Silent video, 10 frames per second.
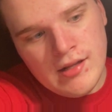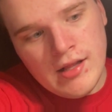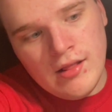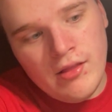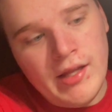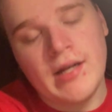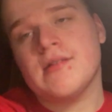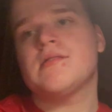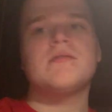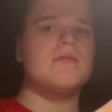
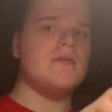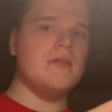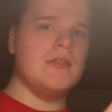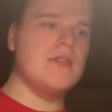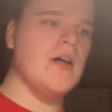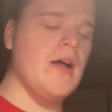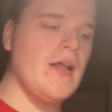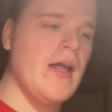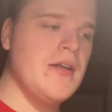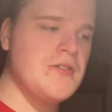Linux installed
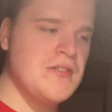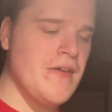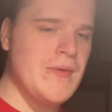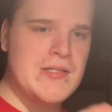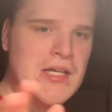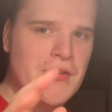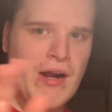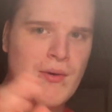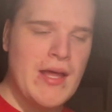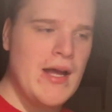on it, just because I've been tinkering
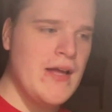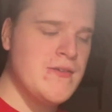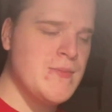around with that. I